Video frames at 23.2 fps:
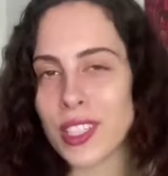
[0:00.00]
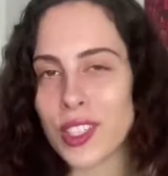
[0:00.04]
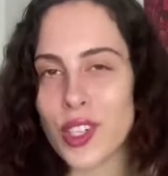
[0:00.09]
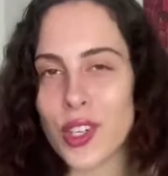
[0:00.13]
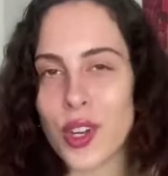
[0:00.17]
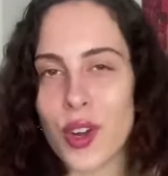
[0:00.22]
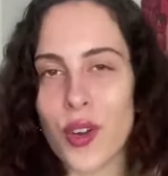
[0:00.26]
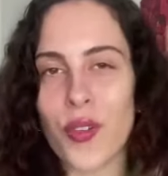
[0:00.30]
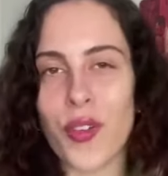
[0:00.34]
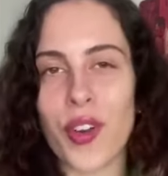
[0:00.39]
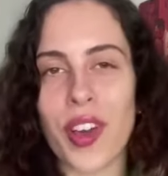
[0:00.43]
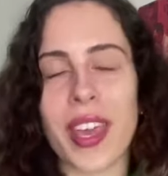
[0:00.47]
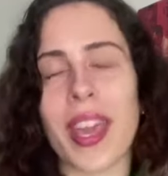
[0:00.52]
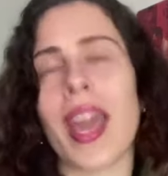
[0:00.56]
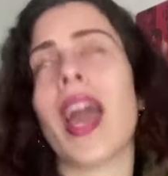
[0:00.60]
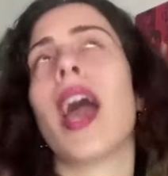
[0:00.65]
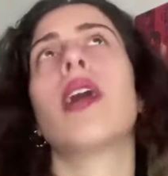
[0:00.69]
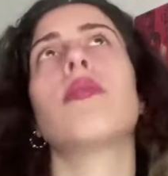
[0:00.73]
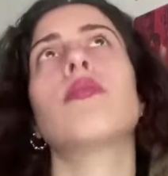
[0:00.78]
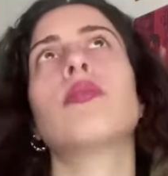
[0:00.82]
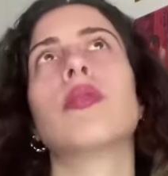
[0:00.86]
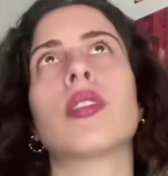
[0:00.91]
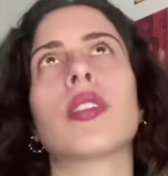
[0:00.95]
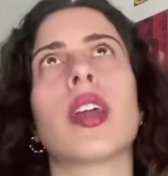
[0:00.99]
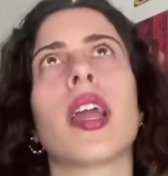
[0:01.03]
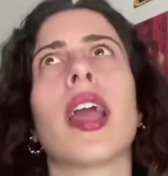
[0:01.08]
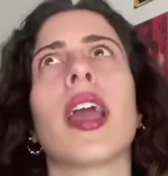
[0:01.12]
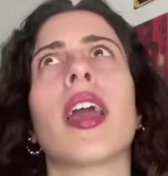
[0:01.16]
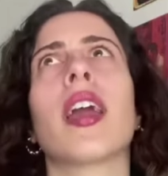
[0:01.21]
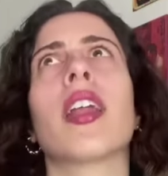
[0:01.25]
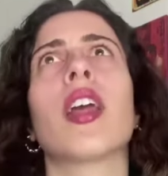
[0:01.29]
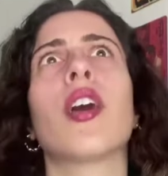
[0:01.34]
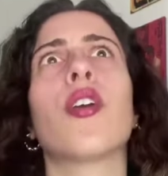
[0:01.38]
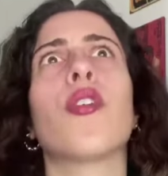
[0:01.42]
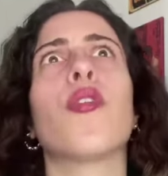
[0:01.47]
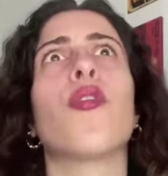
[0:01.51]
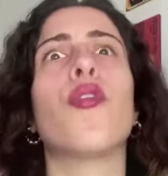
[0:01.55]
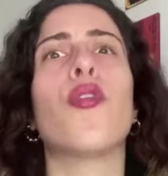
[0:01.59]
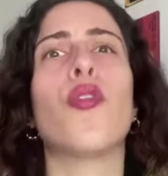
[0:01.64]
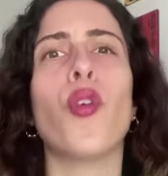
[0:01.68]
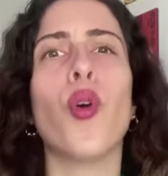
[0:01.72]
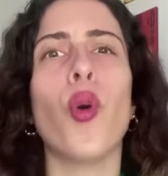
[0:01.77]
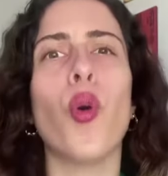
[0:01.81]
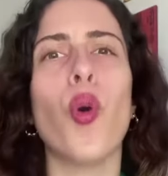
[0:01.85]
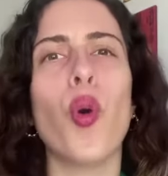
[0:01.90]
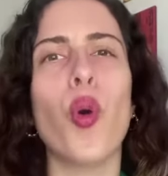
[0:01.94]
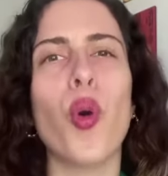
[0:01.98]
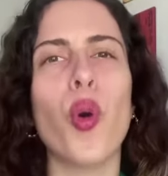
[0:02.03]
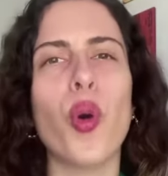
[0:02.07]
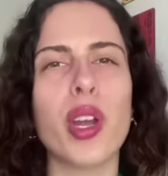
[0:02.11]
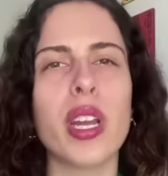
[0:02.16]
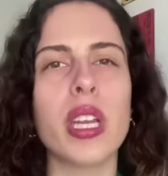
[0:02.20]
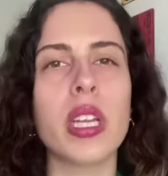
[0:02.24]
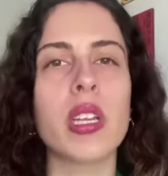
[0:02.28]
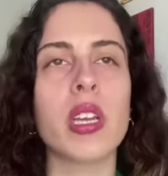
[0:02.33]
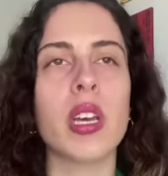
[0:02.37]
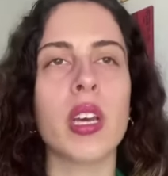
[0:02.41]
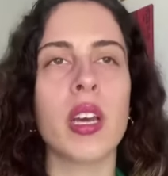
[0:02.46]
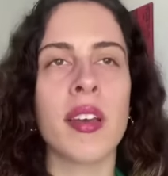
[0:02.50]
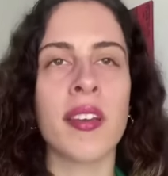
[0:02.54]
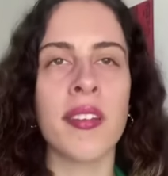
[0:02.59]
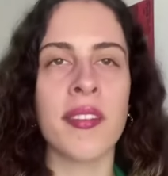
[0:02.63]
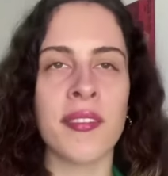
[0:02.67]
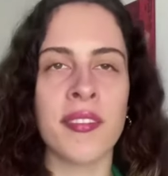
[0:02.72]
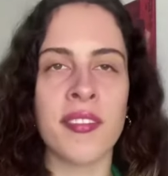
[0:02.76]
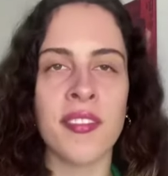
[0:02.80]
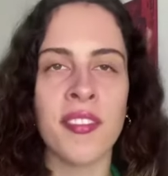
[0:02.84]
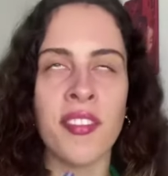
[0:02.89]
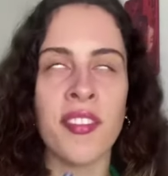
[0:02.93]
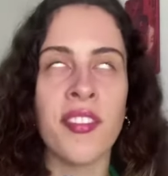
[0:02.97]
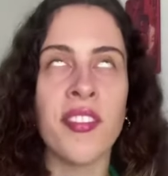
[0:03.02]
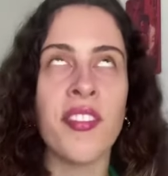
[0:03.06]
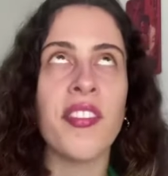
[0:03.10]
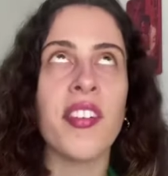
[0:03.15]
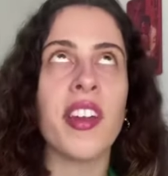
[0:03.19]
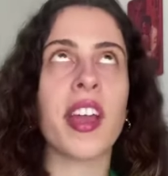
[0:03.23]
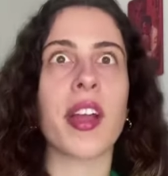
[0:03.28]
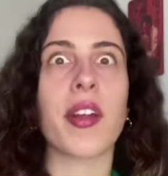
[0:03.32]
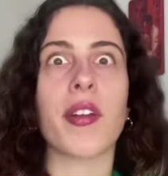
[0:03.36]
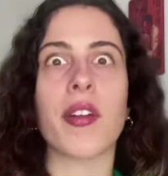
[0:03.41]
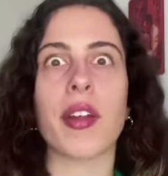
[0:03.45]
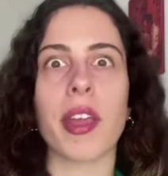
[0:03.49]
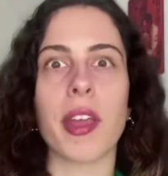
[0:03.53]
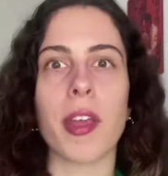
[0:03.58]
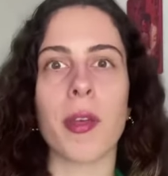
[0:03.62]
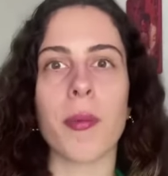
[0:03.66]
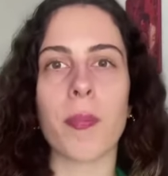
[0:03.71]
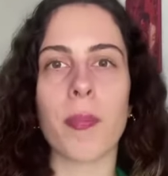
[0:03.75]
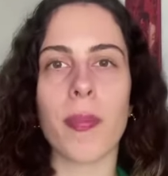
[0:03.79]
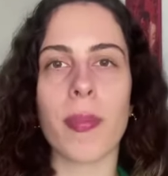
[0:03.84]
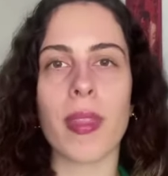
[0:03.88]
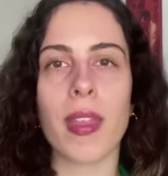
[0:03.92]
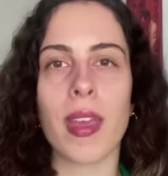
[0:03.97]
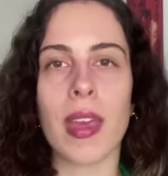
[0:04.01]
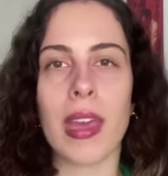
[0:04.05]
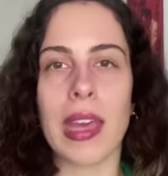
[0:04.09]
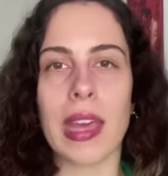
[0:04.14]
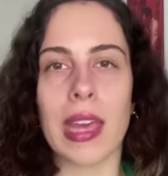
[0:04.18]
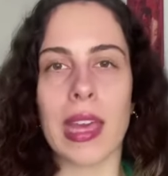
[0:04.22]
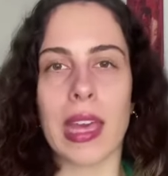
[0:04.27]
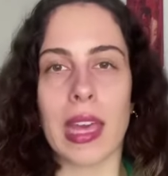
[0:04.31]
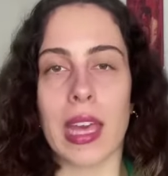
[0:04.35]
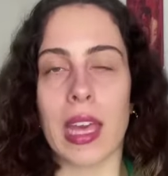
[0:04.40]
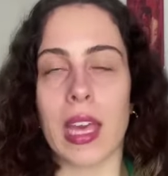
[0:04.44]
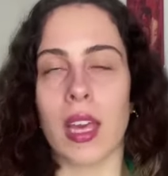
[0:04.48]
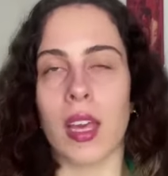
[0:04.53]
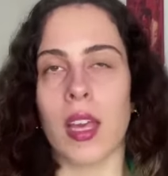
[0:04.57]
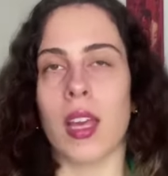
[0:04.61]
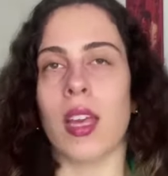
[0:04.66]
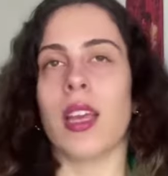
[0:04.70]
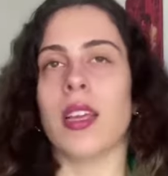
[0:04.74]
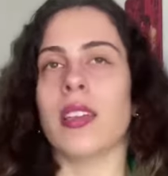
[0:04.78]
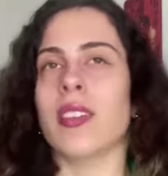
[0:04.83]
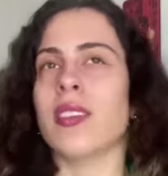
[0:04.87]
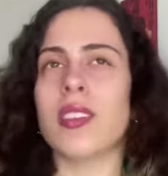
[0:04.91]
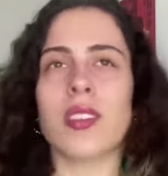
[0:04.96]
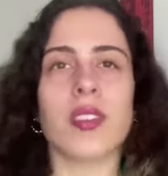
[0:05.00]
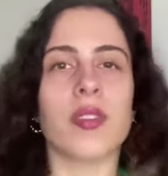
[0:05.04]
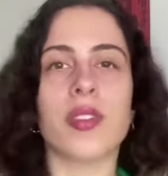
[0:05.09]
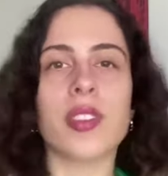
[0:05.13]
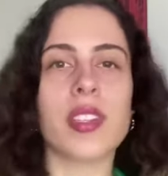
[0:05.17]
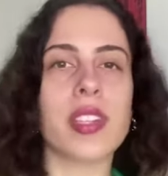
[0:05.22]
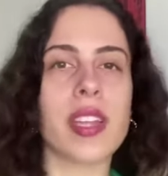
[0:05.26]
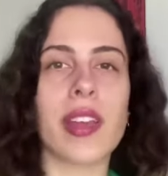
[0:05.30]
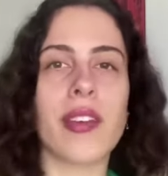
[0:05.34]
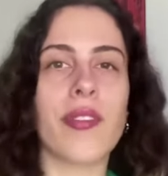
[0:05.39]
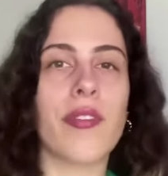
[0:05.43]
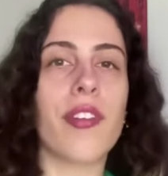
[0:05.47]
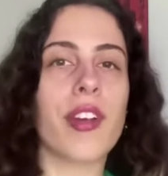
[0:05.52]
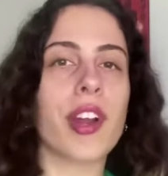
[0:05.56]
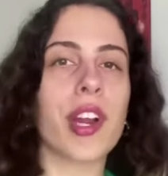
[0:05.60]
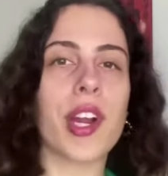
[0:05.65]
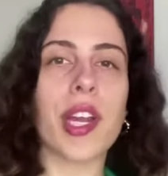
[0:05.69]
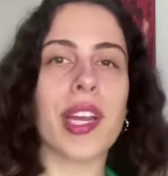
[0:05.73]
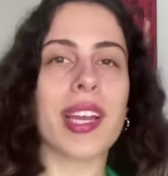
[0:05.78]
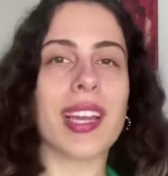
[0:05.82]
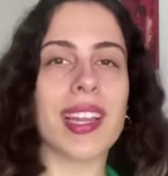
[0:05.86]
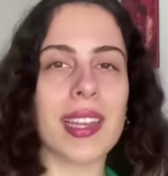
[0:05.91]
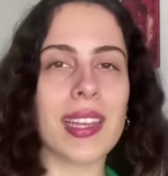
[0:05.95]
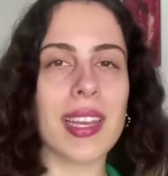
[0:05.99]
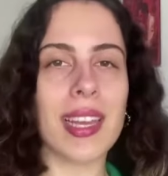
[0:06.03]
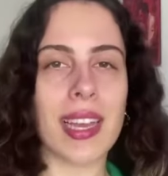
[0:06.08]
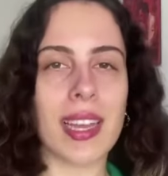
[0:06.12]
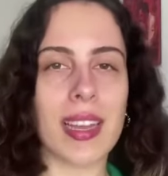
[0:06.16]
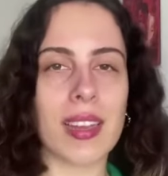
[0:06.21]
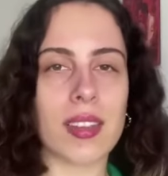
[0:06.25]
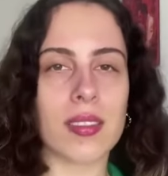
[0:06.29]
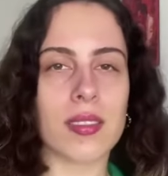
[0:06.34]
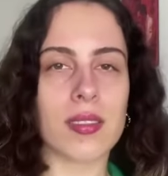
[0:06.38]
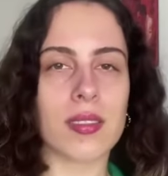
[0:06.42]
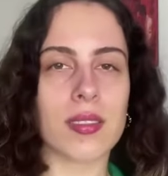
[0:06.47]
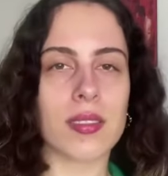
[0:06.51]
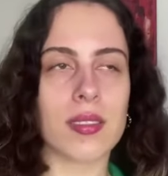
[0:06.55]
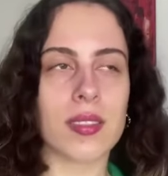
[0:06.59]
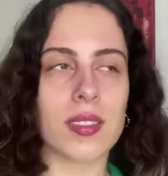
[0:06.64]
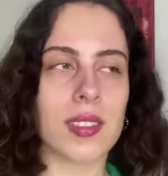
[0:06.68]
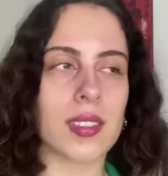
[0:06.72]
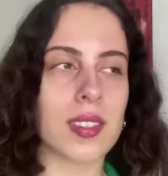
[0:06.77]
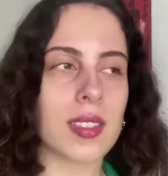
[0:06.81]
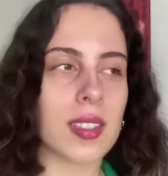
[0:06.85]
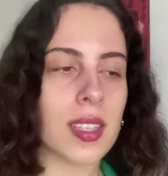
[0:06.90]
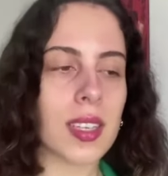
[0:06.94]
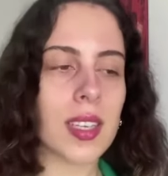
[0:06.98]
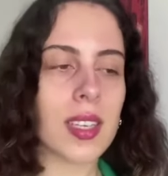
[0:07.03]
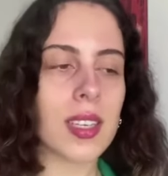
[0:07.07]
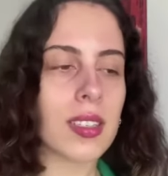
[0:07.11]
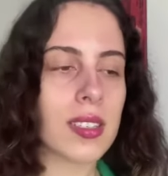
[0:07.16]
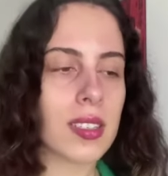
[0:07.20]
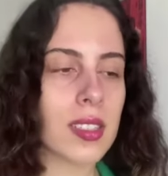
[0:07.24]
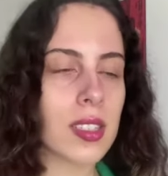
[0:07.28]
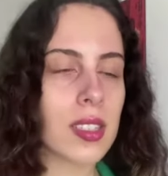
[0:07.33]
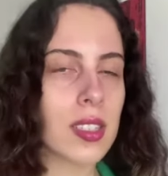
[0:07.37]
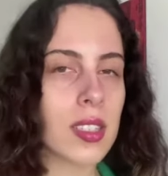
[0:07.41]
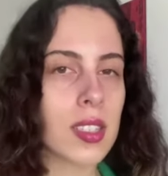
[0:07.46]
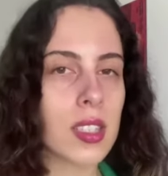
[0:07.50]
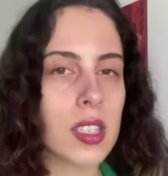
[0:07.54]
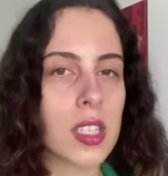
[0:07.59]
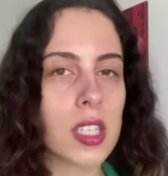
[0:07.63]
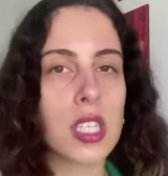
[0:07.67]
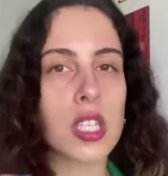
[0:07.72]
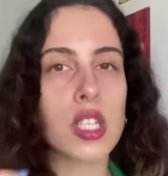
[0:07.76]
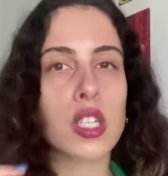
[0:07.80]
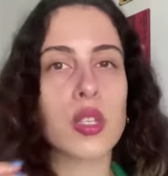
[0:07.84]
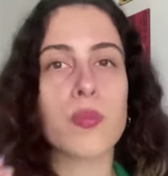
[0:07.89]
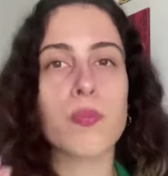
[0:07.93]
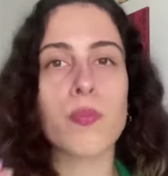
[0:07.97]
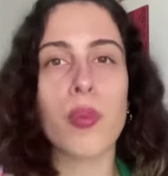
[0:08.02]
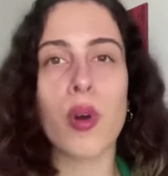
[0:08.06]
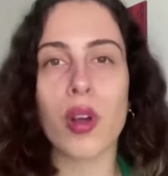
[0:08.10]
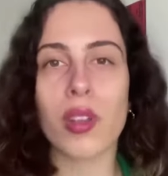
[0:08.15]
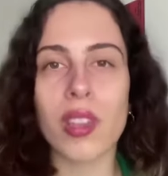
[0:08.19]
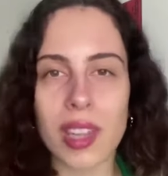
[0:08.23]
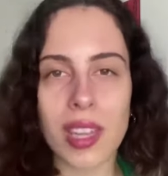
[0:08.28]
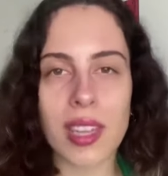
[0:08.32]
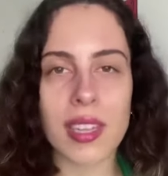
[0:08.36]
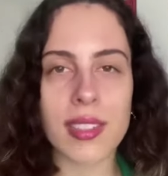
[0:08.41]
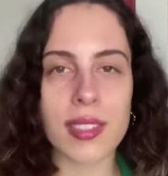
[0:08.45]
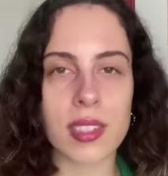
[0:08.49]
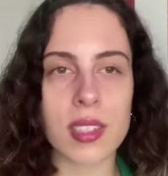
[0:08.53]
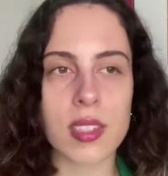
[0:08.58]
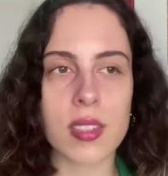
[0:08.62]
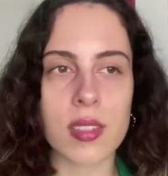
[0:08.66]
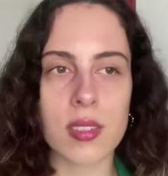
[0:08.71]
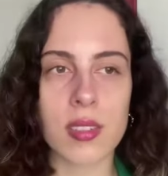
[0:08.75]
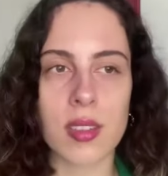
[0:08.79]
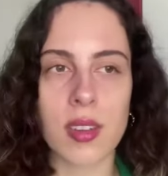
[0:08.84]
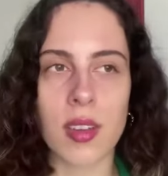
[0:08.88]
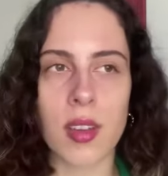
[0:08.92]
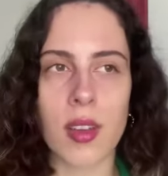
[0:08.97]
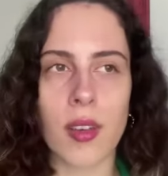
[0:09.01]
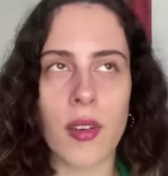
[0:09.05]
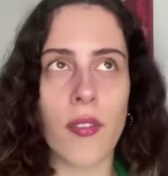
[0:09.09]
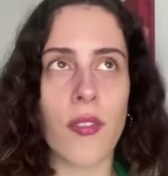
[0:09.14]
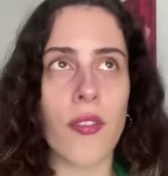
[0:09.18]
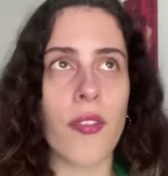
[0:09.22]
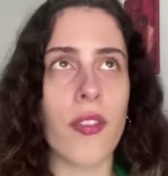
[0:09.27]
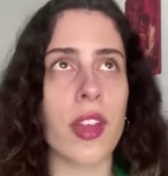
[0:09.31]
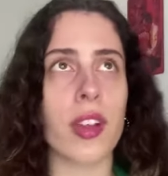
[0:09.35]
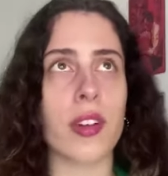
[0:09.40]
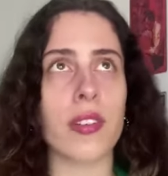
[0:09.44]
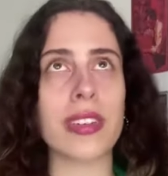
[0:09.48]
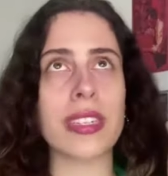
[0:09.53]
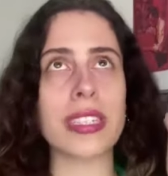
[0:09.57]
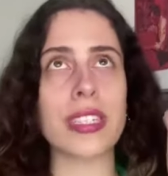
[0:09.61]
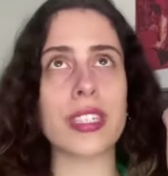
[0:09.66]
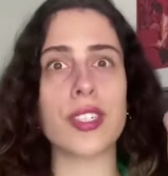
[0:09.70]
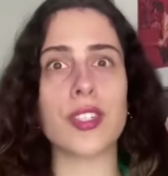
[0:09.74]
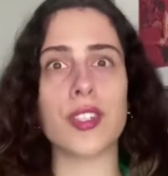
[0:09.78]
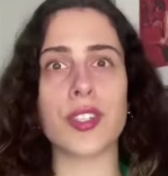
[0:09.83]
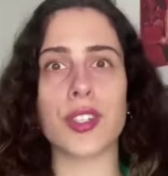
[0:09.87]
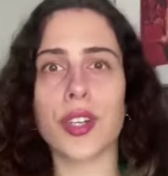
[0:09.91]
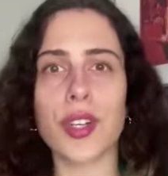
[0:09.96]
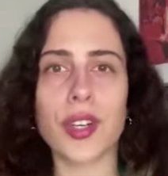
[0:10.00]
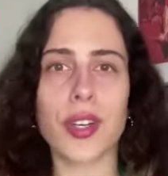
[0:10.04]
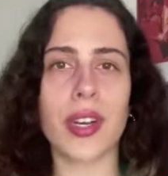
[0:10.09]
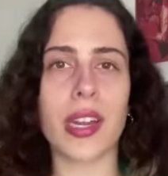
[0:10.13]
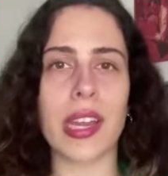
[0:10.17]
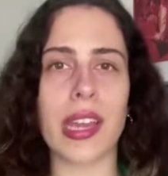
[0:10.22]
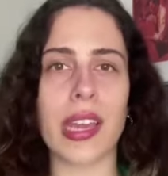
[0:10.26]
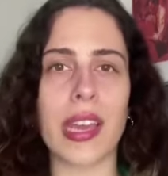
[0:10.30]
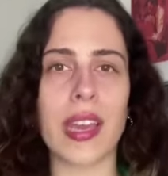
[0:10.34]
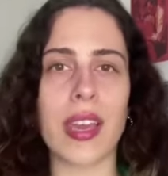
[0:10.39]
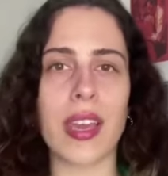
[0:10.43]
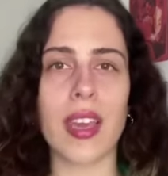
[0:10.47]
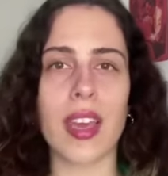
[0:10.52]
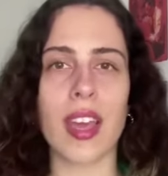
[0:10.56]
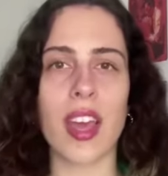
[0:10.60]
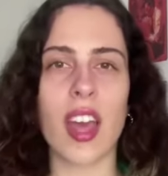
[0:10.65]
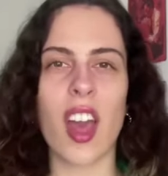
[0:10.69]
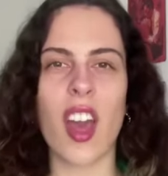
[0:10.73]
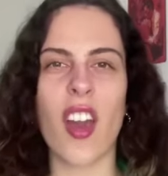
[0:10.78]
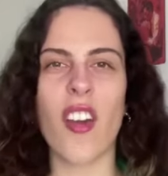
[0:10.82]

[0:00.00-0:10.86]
change your vocabulary and avoid very. Instead of saying very clean, just say spotless, very dirty,